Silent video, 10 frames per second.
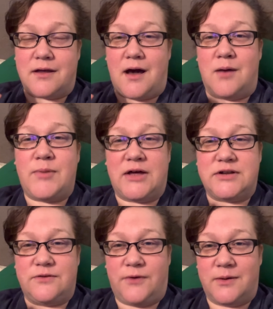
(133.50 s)

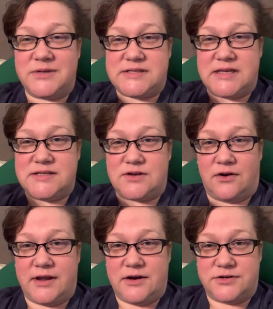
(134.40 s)
Compounding pharmacies
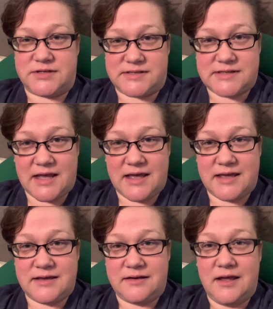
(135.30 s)
are here to
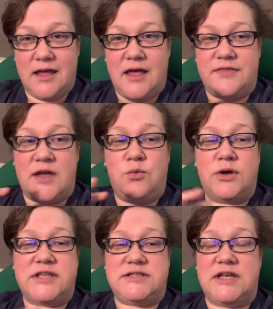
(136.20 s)
stay. They will
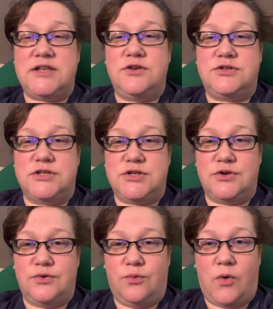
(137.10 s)
continue to
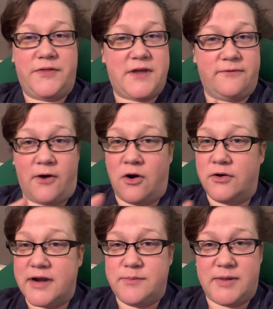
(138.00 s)
do what they've
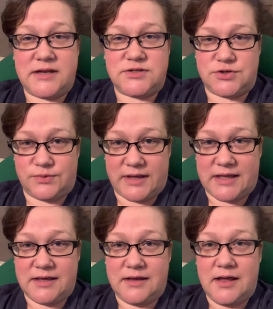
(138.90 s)
already been
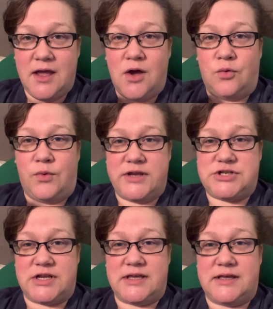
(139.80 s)
doing,
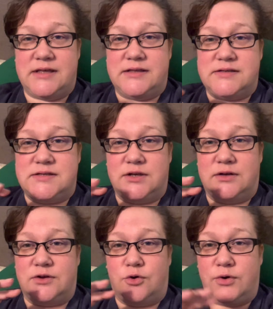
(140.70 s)
which is
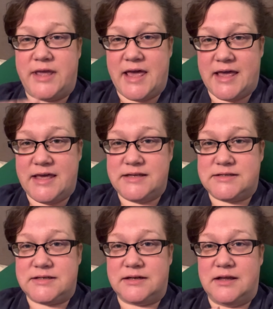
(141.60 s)

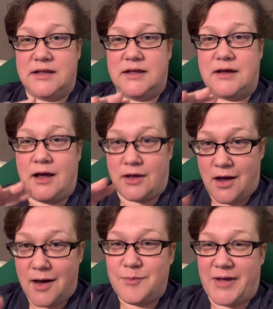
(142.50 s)
create a
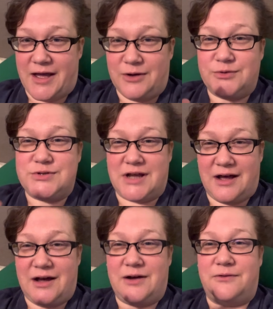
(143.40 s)
compound
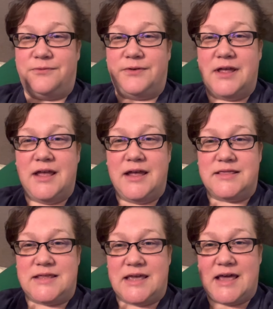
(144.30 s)
of
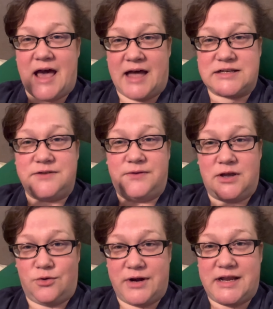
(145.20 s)
the active
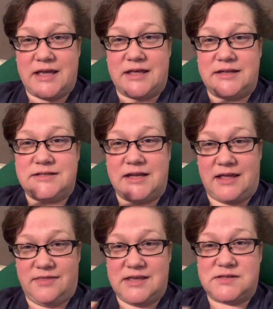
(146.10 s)
ingredient
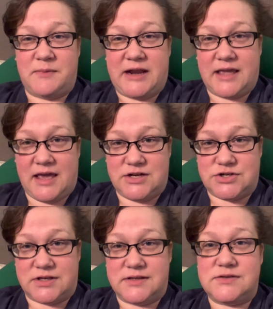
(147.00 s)
in these
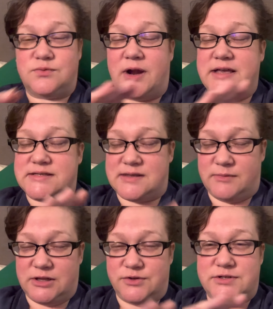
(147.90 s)
medications, right?
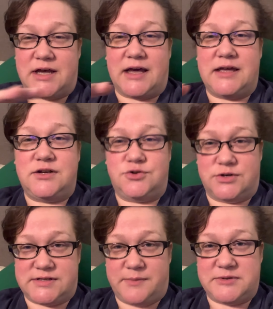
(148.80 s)
Semaglutide,
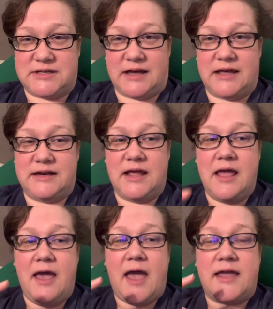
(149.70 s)
tirzepatide,
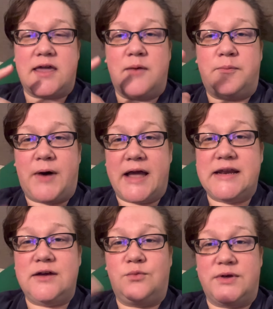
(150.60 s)
and
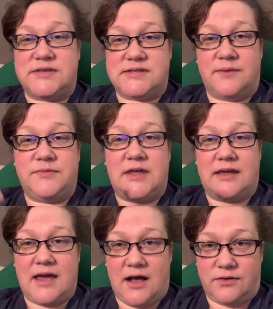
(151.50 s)
combine it with
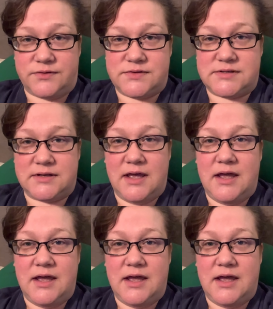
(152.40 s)
something else.